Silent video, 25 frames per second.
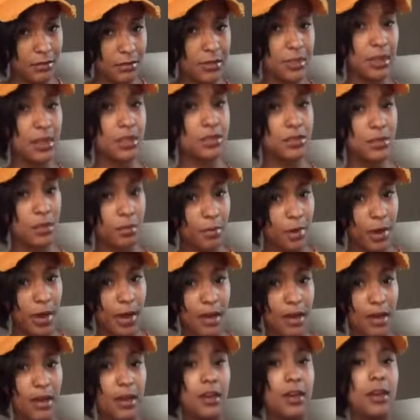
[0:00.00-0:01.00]
So let's go
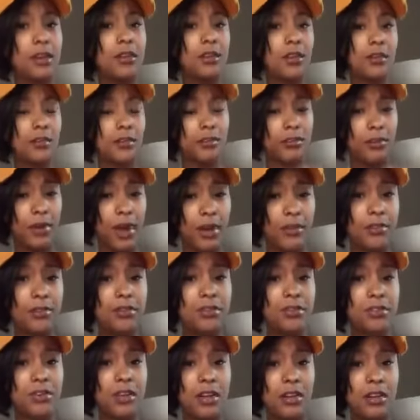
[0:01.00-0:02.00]
back. You have a
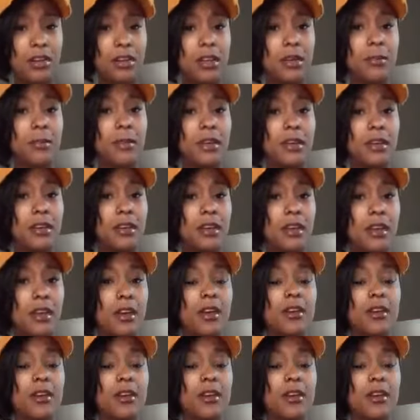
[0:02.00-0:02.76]
$500 limit.